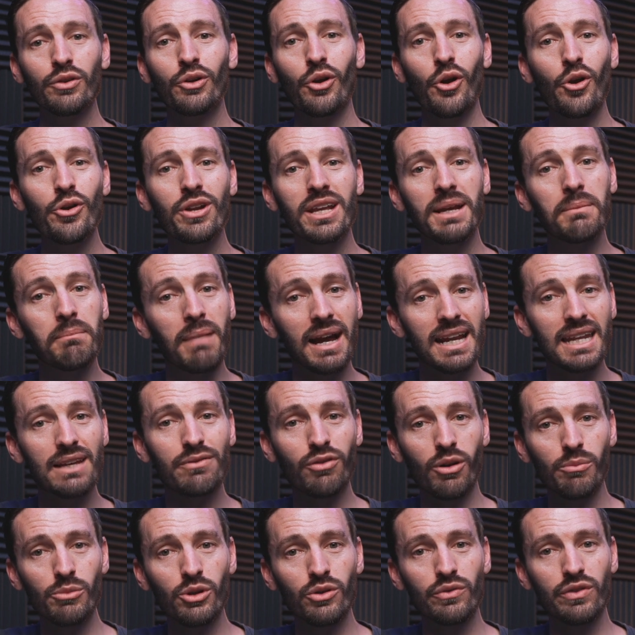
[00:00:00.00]
you're earning money
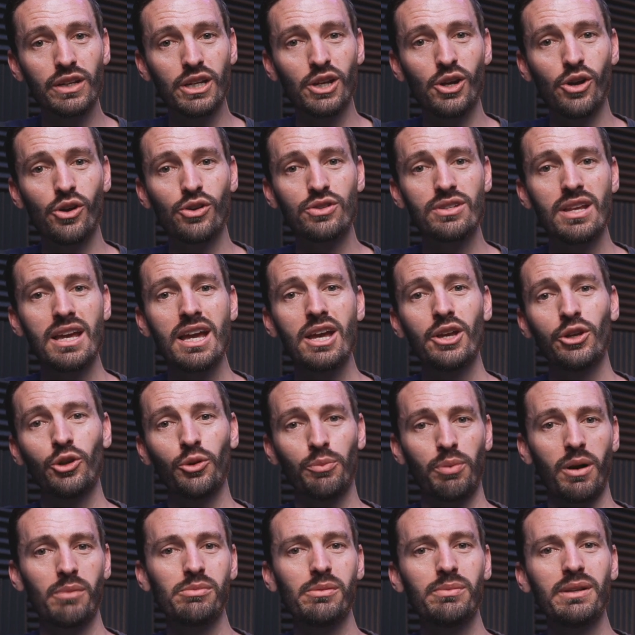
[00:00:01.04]
from your videos, you'll
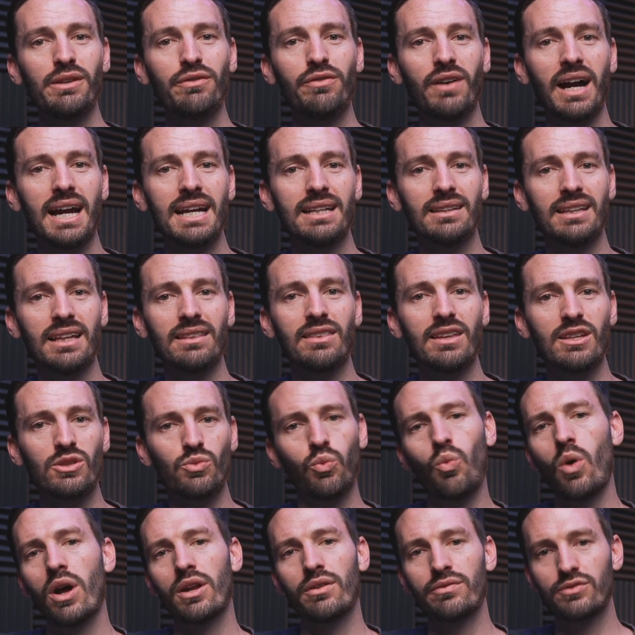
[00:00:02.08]
probably find that there's
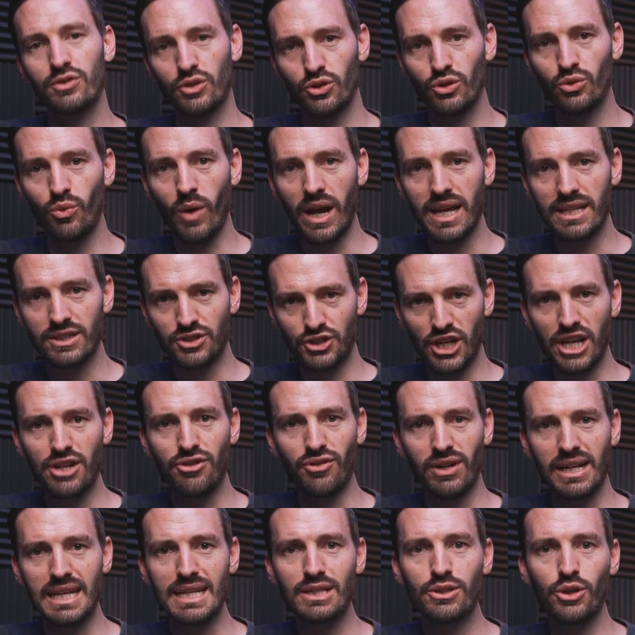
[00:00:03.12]
one of 2 ways
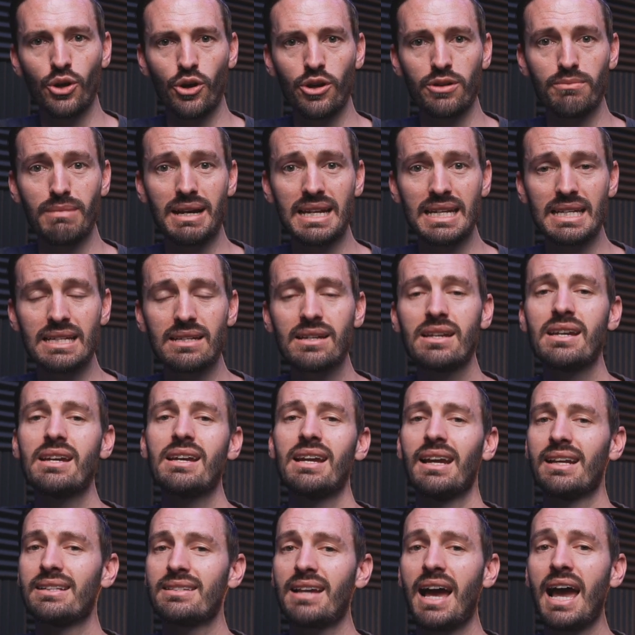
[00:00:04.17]
generally to earn money.
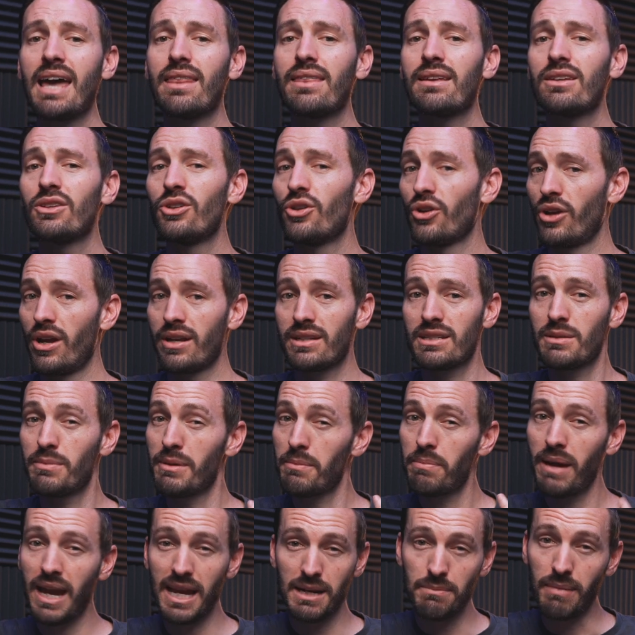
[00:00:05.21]
It's either you're going to be
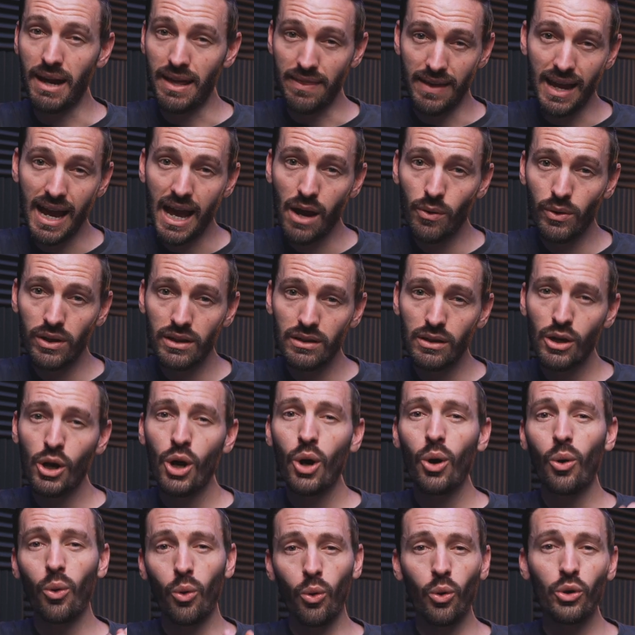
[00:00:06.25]
paid by the hour,
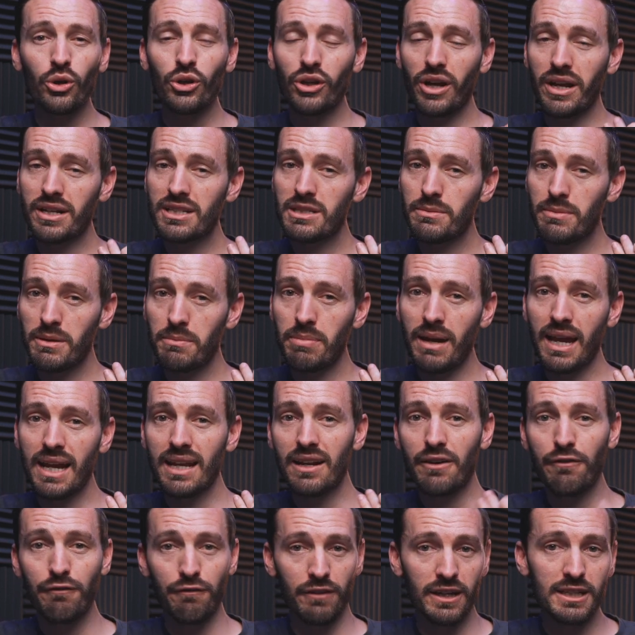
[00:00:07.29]
or you're going to be paid
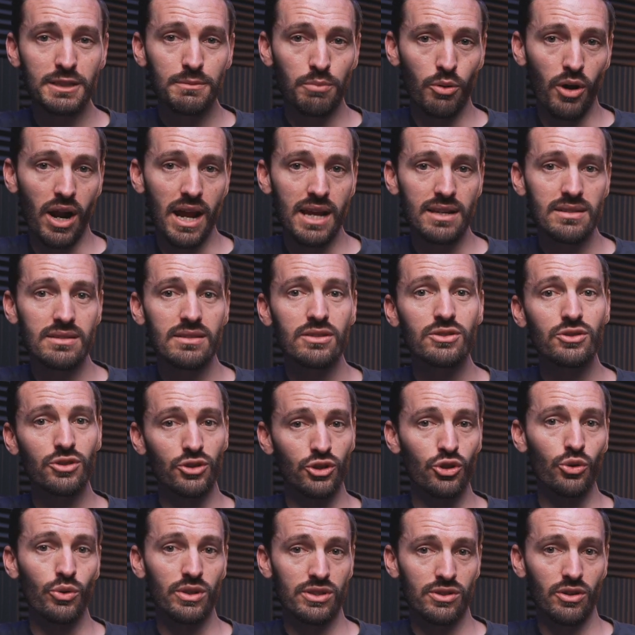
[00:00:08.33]
a fixed price to
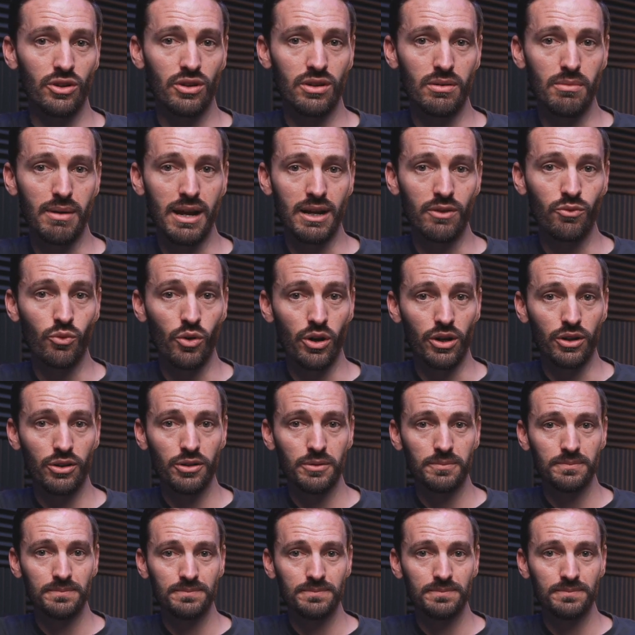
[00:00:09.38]
do a certain amount of work.